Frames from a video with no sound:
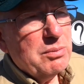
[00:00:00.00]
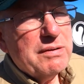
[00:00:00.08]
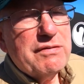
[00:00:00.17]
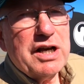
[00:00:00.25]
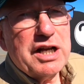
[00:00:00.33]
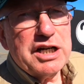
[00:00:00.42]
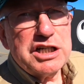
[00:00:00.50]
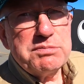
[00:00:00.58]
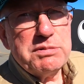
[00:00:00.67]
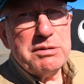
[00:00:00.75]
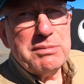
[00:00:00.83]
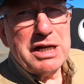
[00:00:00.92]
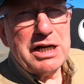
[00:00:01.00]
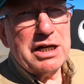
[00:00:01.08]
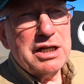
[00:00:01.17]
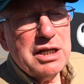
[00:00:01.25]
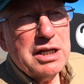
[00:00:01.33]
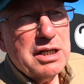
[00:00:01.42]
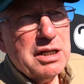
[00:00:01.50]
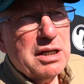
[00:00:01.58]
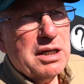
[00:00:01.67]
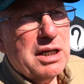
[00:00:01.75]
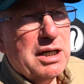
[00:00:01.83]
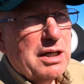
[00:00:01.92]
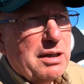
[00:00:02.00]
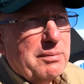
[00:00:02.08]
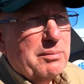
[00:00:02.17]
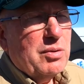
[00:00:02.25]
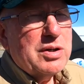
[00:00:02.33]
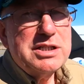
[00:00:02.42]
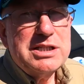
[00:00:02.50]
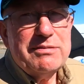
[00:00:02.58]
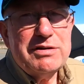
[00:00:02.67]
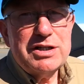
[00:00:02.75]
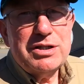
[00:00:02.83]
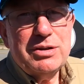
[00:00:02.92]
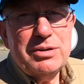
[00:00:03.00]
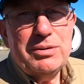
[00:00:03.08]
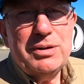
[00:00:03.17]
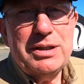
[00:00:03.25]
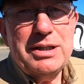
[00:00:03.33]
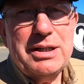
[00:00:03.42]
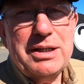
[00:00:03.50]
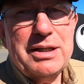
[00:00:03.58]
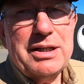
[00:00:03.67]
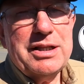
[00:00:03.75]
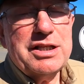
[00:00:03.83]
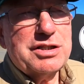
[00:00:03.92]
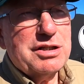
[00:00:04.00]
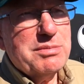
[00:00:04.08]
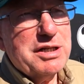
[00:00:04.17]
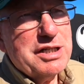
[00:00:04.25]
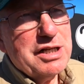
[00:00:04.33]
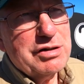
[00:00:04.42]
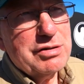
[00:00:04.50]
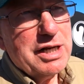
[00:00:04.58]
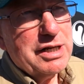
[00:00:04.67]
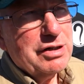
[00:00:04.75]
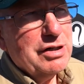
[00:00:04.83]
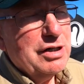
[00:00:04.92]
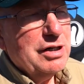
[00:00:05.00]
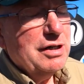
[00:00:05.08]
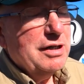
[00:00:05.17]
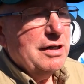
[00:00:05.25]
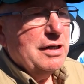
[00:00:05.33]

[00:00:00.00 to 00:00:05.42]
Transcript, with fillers: We've got an experimental um, one seventy-two. It's gonna be a tail dragger.